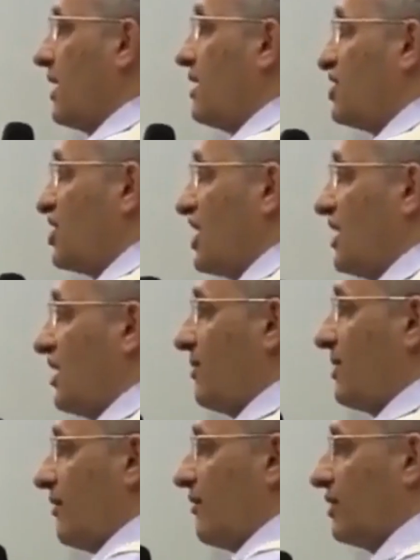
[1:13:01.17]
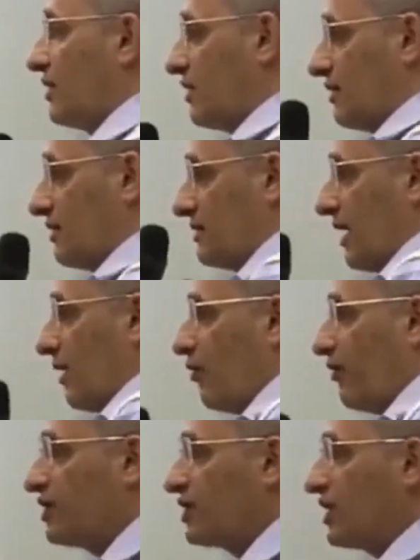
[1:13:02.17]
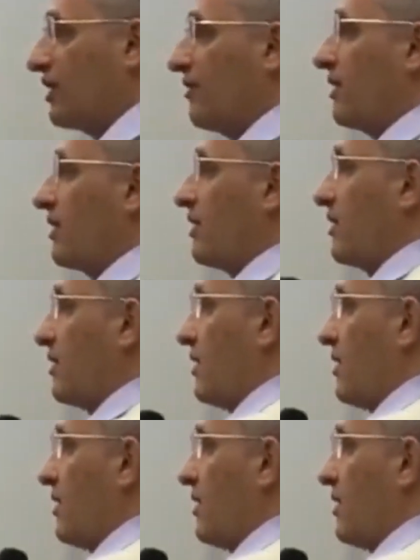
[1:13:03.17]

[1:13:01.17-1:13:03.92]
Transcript: For healing, specifically for the health of a person, the